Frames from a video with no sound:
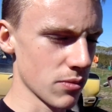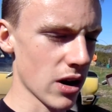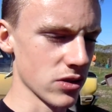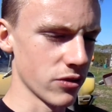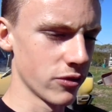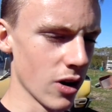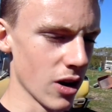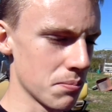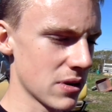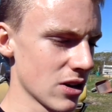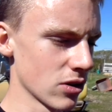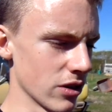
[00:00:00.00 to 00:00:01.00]
Brown's foot
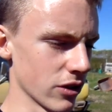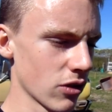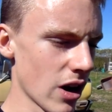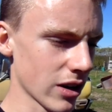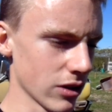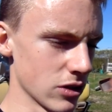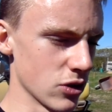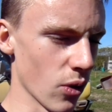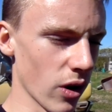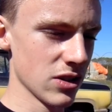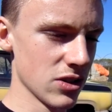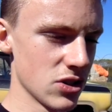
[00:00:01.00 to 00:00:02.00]
appeared in the crack of the
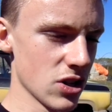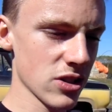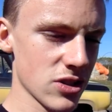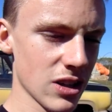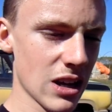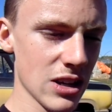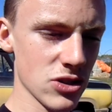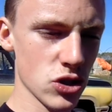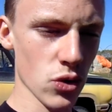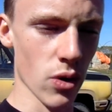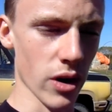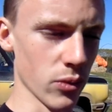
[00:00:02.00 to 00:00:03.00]
door, just in case
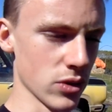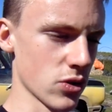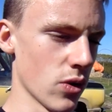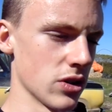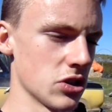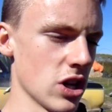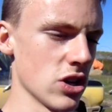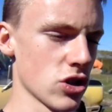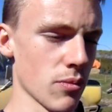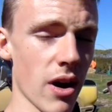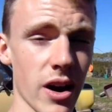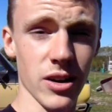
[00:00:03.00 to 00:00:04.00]
Joy was going to change
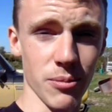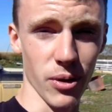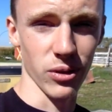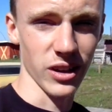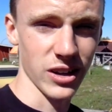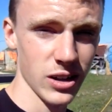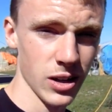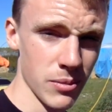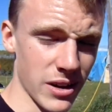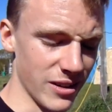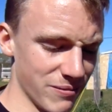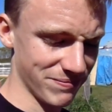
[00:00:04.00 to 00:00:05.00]
her mind about letting him in.